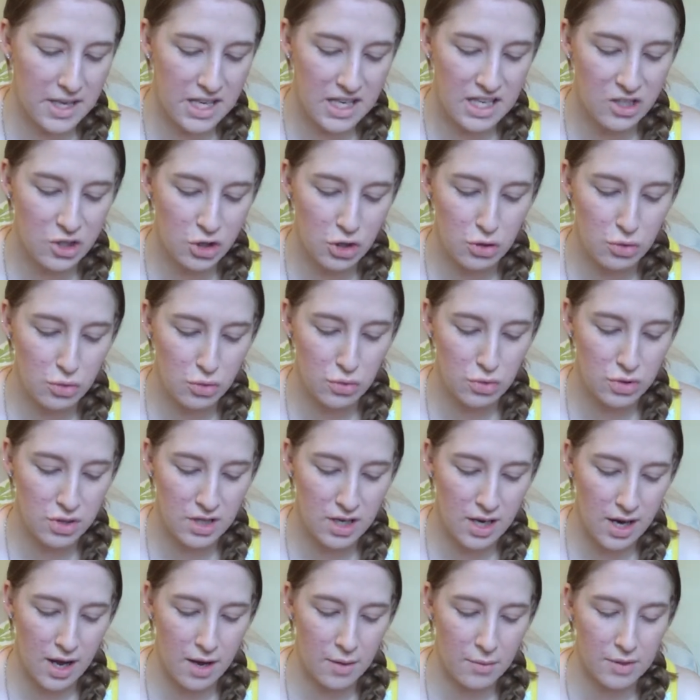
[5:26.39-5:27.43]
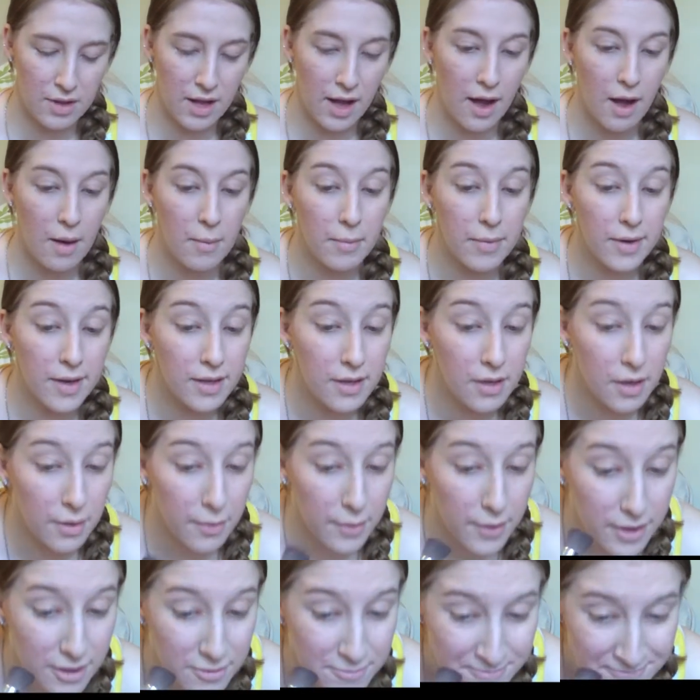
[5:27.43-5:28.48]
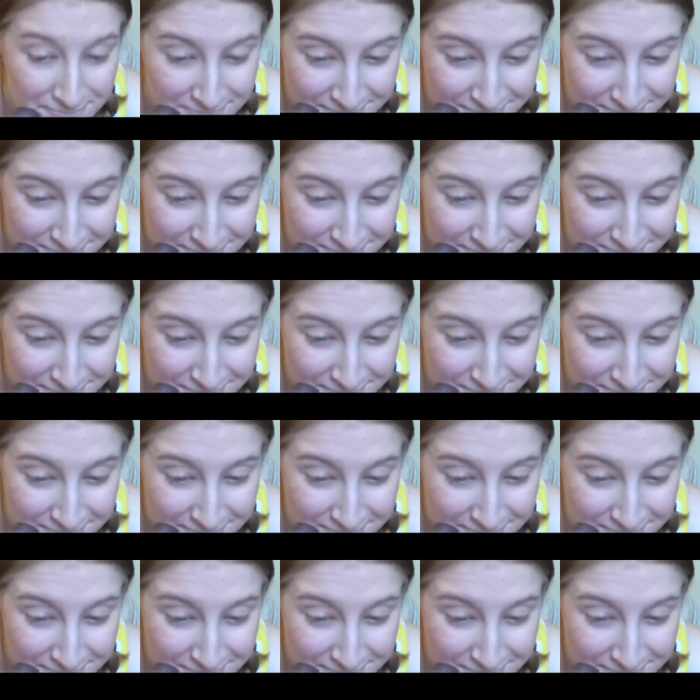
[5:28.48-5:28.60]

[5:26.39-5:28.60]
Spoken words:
issues today with that, but oh well.